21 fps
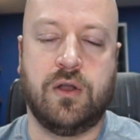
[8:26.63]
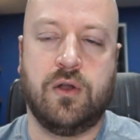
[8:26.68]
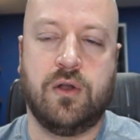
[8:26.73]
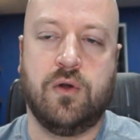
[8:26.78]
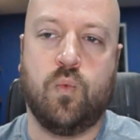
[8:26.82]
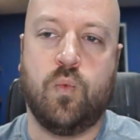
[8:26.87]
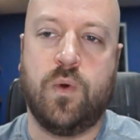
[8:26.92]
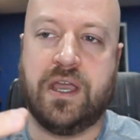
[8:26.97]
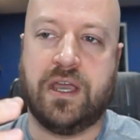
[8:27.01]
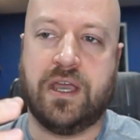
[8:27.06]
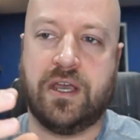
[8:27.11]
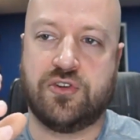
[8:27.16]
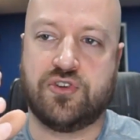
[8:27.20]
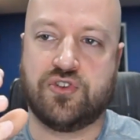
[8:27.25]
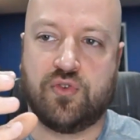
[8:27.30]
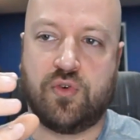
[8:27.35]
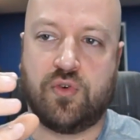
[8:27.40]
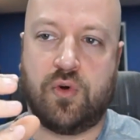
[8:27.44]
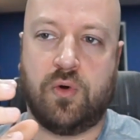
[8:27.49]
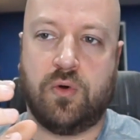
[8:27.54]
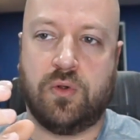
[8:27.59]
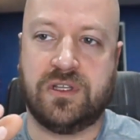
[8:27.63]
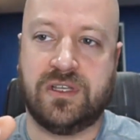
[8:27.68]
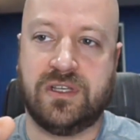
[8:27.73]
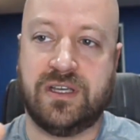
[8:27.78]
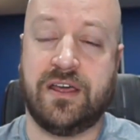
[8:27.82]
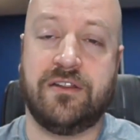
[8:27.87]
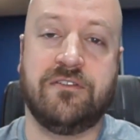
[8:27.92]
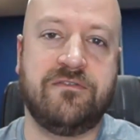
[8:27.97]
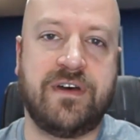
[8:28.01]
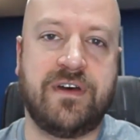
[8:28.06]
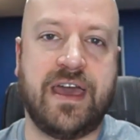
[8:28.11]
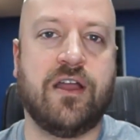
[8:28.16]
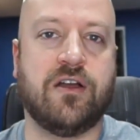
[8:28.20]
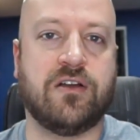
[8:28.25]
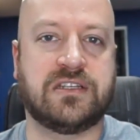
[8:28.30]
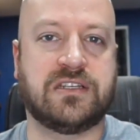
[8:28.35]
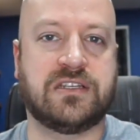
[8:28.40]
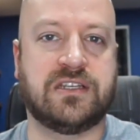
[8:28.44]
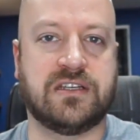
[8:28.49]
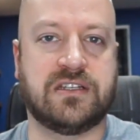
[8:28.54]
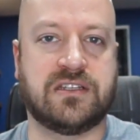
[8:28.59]
we controlled conveyor
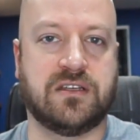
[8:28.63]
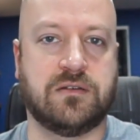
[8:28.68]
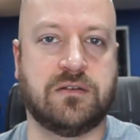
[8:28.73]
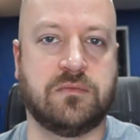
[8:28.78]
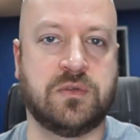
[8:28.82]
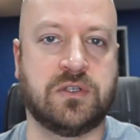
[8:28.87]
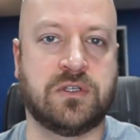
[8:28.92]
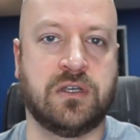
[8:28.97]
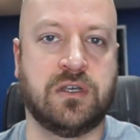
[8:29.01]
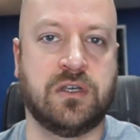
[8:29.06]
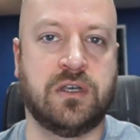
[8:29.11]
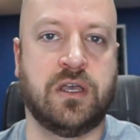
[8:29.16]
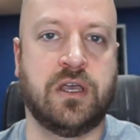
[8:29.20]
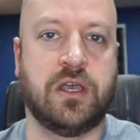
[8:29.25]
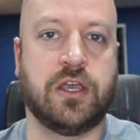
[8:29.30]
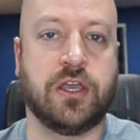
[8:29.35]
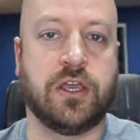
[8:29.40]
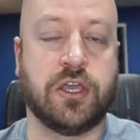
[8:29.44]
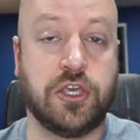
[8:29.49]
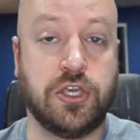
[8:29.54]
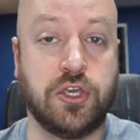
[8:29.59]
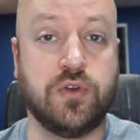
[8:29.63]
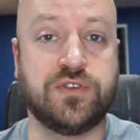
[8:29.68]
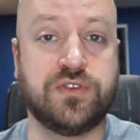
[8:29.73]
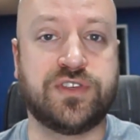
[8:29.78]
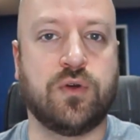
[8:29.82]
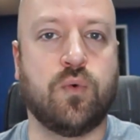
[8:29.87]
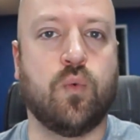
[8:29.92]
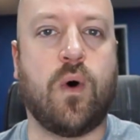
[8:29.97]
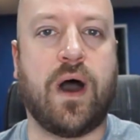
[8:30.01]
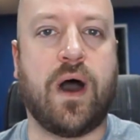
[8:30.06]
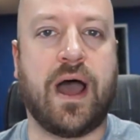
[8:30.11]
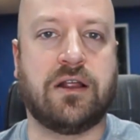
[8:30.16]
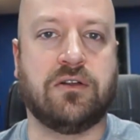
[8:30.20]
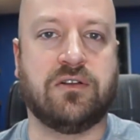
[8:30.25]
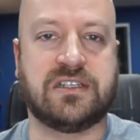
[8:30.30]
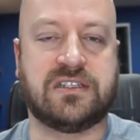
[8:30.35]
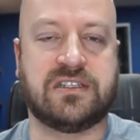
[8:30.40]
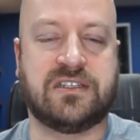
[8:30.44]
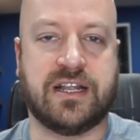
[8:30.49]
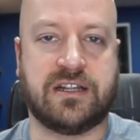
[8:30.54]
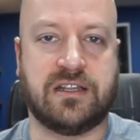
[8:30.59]
systems using
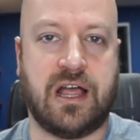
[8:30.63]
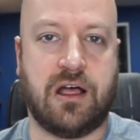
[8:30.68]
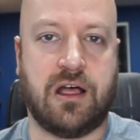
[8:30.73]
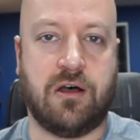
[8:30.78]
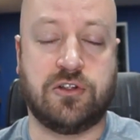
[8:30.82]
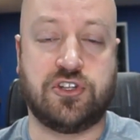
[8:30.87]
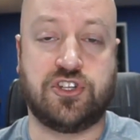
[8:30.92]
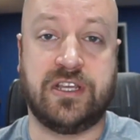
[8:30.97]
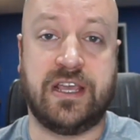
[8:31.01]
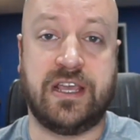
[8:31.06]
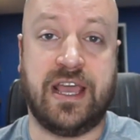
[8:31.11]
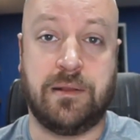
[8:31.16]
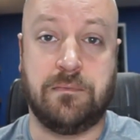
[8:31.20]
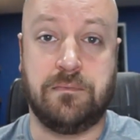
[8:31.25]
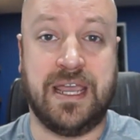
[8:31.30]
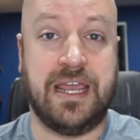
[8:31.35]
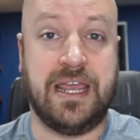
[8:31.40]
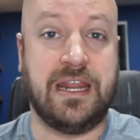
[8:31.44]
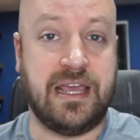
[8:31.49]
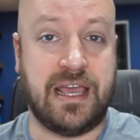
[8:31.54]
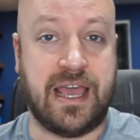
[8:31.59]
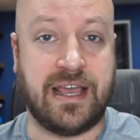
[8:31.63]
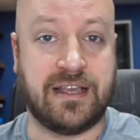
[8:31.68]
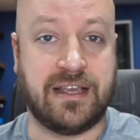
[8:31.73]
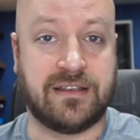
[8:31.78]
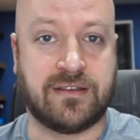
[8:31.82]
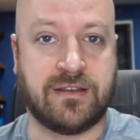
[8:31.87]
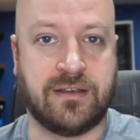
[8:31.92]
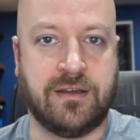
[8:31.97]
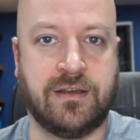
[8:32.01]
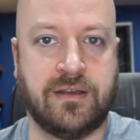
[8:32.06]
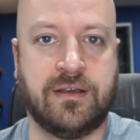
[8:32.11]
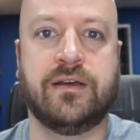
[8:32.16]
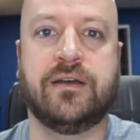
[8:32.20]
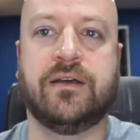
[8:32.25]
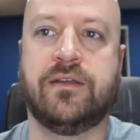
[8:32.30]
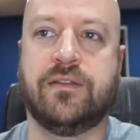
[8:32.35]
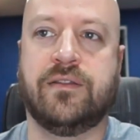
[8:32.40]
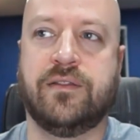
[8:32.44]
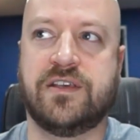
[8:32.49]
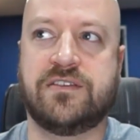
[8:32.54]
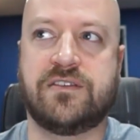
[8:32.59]
wireless technology and PDAs.
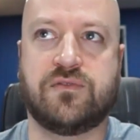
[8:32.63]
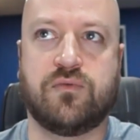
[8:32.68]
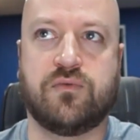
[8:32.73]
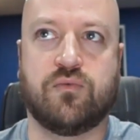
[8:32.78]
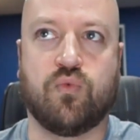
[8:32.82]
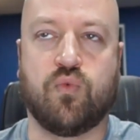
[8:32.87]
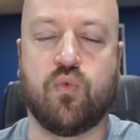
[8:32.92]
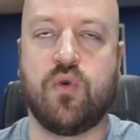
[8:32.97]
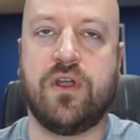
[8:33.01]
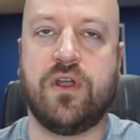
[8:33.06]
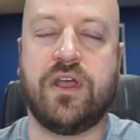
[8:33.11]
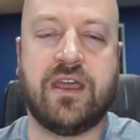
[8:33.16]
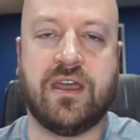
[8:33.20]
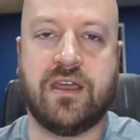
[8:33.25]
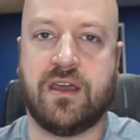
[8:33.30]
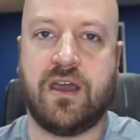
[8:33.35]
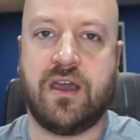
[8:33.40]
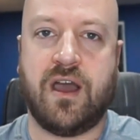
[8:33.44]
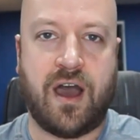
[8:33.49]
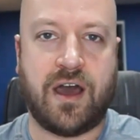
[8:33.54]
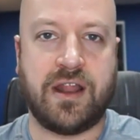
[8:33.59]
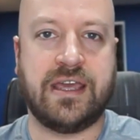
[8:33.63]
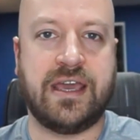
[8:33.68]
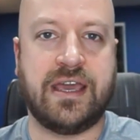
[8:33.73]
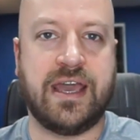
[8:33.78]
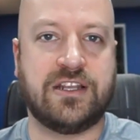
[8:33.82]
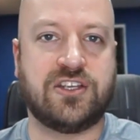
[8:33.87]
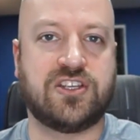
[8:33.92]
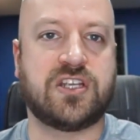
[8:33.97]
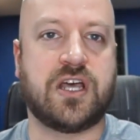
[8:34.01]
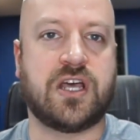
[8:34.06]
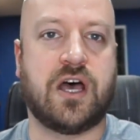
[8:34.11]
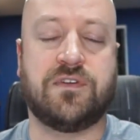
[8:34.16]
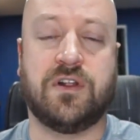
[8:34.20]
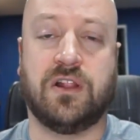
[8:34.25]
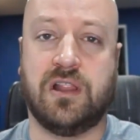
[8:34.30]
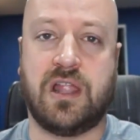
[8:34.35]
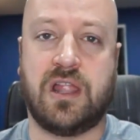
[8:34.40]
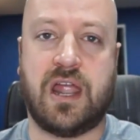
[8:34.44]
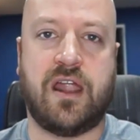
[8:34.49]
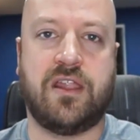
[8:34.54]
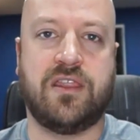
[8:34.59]
This is really cutting edge stuff, and a
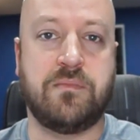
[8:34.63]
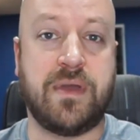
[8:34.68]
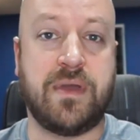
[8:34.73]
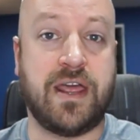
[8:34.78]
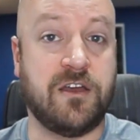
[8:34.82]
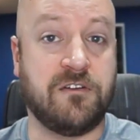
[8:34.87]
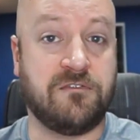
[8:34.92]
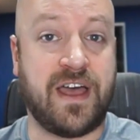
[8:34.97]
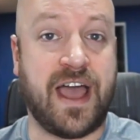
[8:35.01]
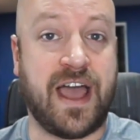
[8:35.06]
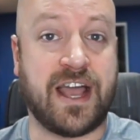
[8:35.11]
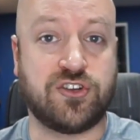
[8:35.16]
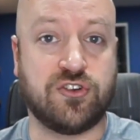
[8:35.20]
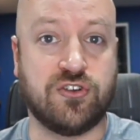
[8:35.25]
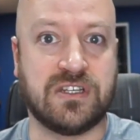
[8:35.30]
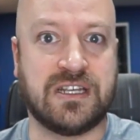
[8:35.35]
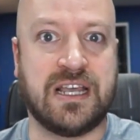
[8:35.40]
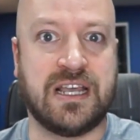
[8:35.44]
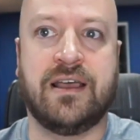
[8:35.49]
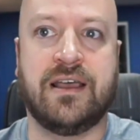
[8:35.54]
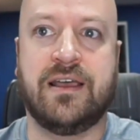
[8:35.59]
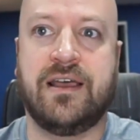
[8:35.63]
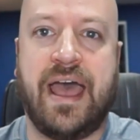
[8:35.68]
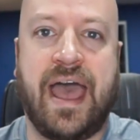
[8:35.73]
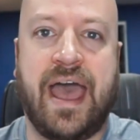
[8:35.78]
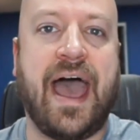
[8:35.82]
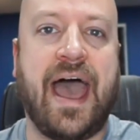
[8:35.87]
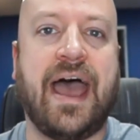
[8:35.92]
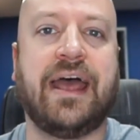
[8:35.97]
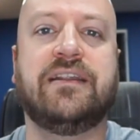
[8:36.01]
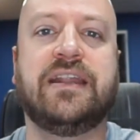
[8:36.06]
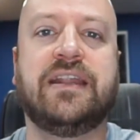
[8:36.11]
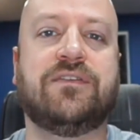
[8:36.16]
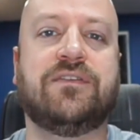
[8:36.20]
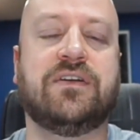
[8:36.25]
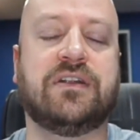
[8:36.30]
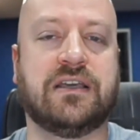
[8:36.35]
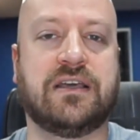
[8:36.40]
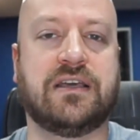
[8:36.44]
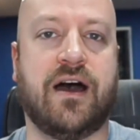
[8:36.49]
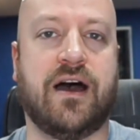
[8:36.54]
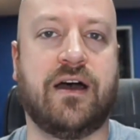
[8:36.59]
lot of the manufacturers hadn't
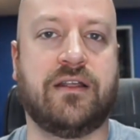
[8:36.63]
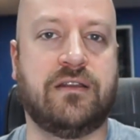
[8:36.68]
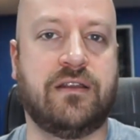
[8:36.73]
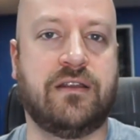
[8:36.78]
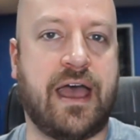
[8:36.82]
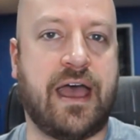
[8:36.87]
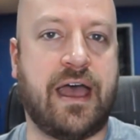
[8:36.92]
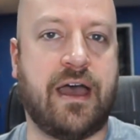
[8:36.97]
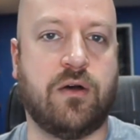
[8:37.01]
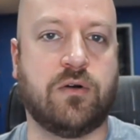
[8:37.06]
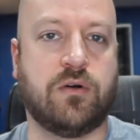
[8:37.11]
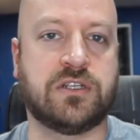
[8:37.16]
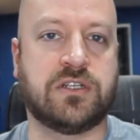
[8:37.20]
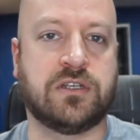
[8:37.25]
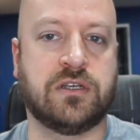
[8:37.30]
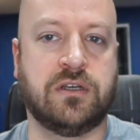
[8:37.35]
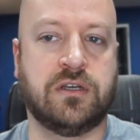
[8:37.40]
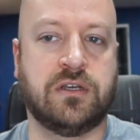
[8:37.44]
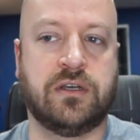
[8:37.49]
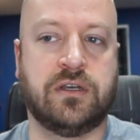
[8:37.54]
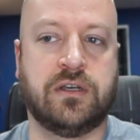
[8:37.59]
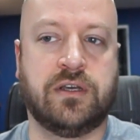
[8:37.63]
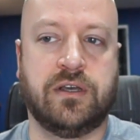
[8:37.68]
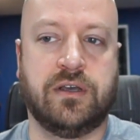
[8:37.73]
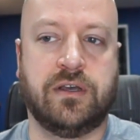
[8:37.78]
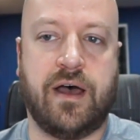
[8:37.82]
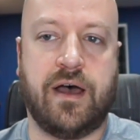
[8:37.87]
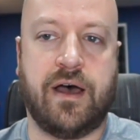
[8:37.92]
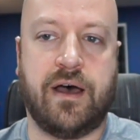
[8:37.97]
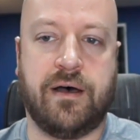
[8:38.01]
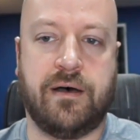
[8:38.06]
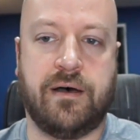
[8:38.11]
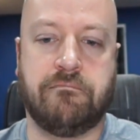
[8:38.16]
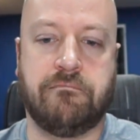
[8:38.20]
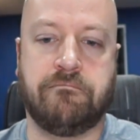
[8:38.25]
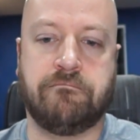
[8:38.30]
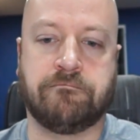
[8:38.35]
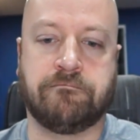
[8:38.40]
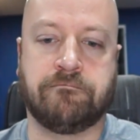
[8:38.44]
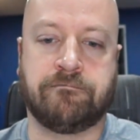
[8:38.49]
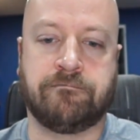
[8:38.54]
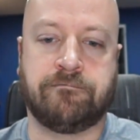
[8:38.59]
even gotten out an
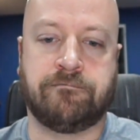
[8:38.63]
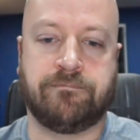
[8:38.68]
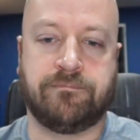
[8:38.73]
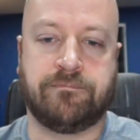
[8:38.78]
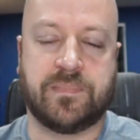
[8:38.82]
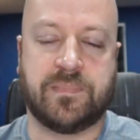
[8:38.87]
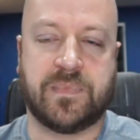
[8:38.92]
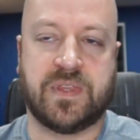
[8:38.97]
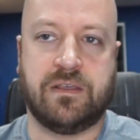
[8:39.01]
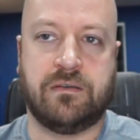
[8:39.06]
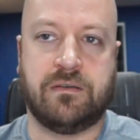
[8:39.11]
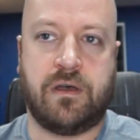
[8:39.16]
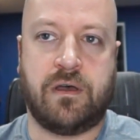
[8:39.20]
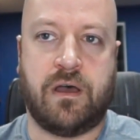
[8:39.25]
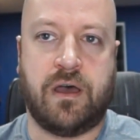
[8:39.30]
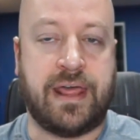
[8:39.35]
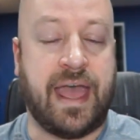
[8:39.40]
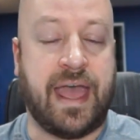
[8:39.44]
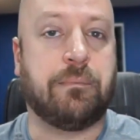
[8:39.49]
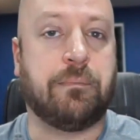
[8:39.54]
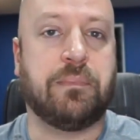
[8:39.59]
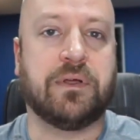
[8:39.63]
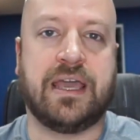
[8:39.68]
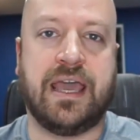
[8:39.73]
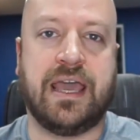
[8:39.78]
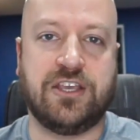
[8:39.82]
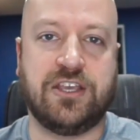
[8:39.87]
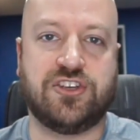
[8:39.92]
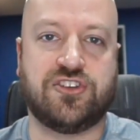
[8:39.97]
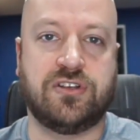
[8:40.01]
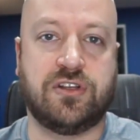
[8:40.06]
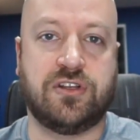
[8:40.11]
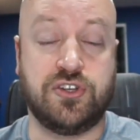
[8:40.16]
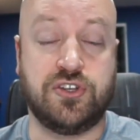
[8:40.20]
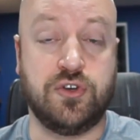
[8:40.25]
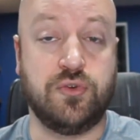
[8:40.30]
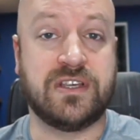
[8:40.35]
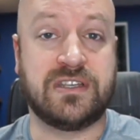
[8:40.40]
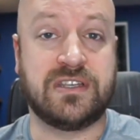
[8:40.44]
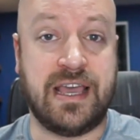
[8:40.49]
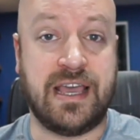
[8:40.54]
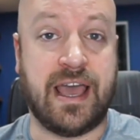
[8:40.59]
application to do
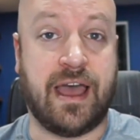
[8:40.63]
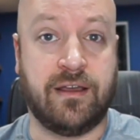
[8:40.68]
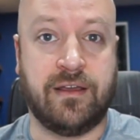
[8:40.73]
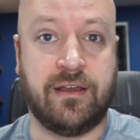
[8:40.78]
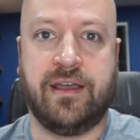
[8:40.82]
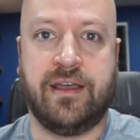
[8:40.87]
this yet.